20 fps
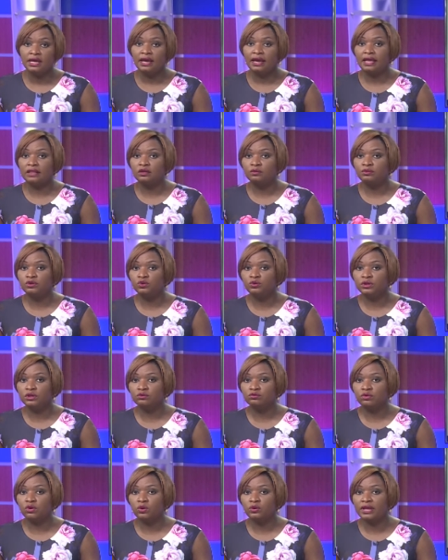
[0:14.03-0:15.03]
and the Blue
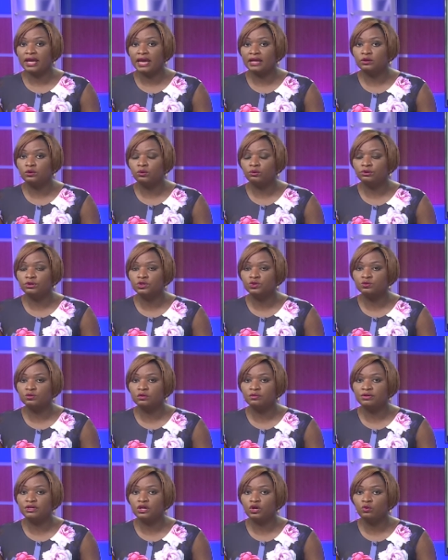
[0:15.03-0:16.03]
Hill Road headquarters
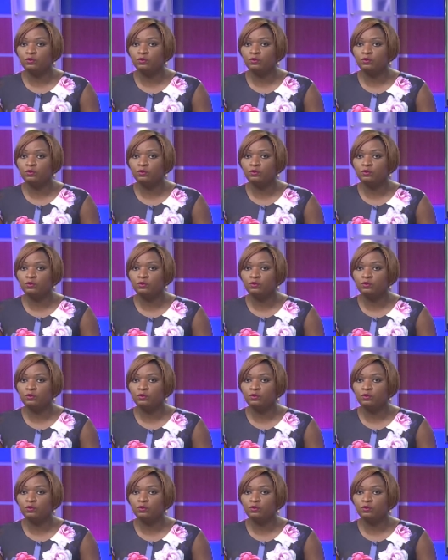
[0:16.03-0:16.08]
will be